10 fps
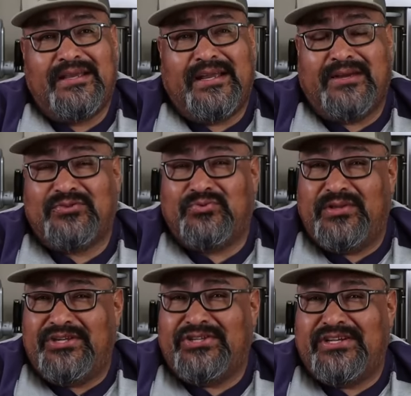And I was
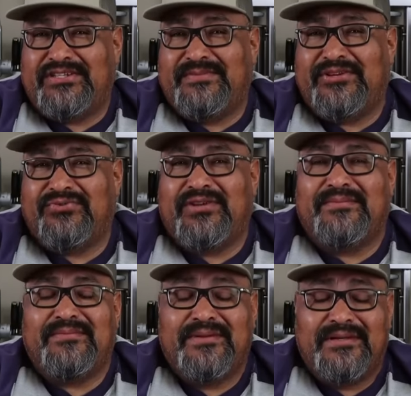really chasing my
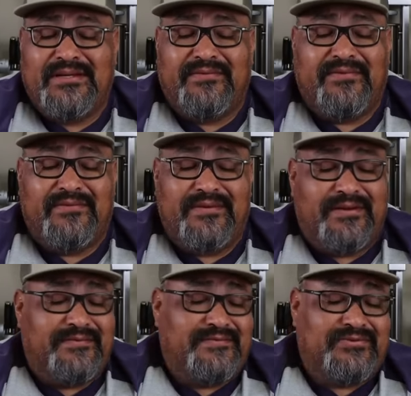dream
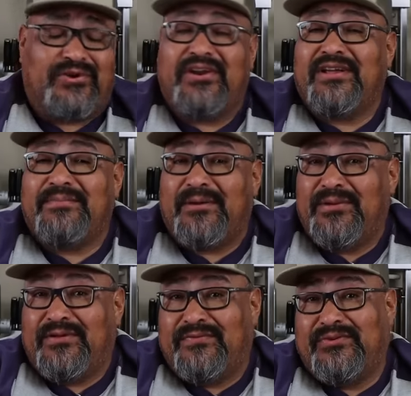of starting a
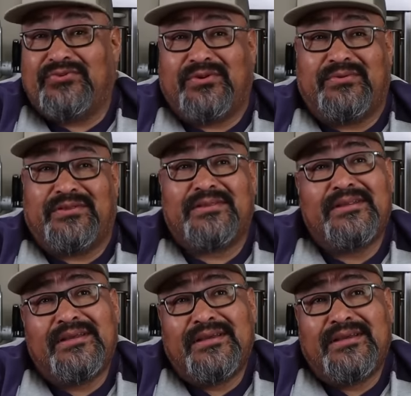barbecue food truck with